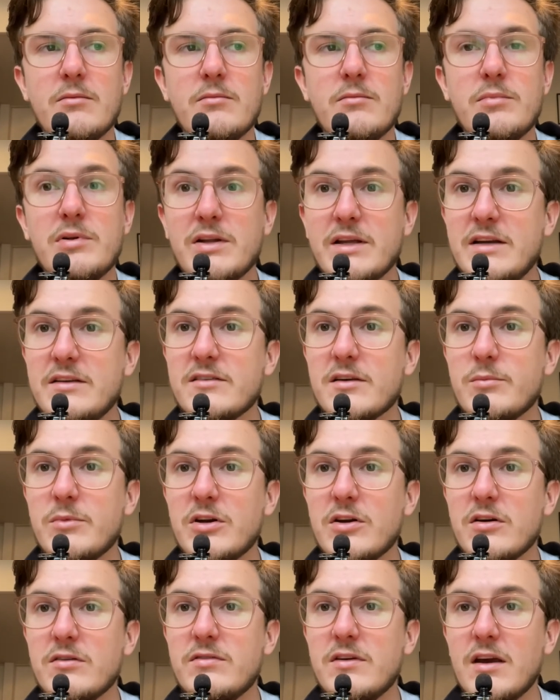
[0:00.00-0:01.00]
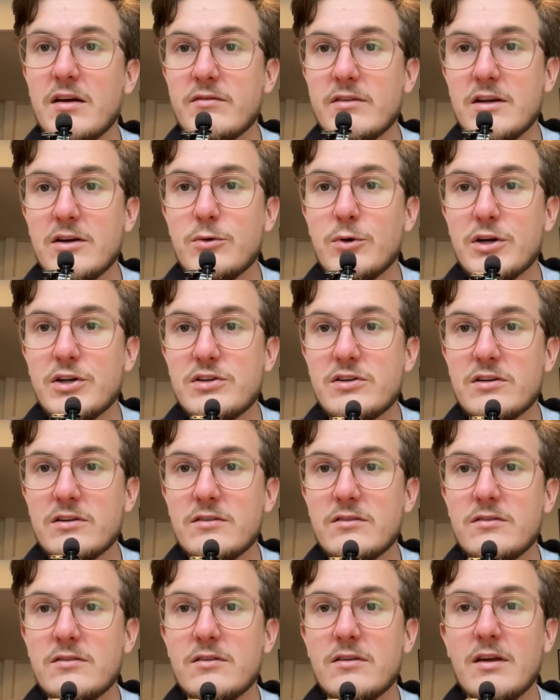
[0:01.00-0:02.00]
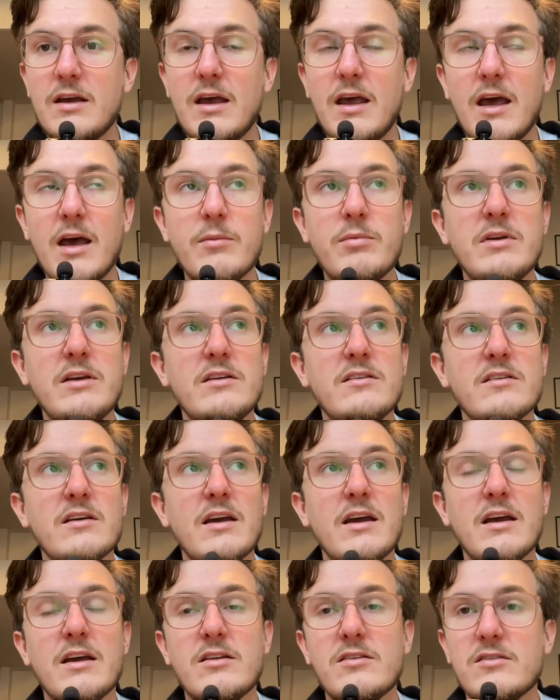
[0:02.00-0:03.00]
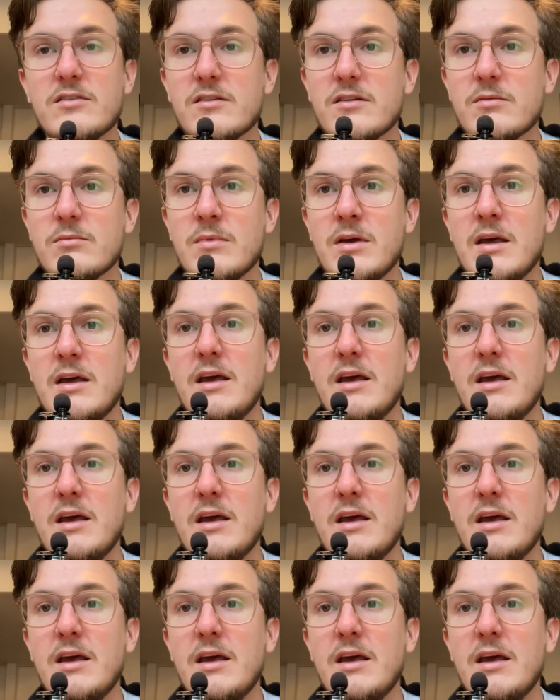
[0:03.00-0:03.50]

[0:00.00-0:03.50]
Please let me know if you have any questions. Happy to answer them.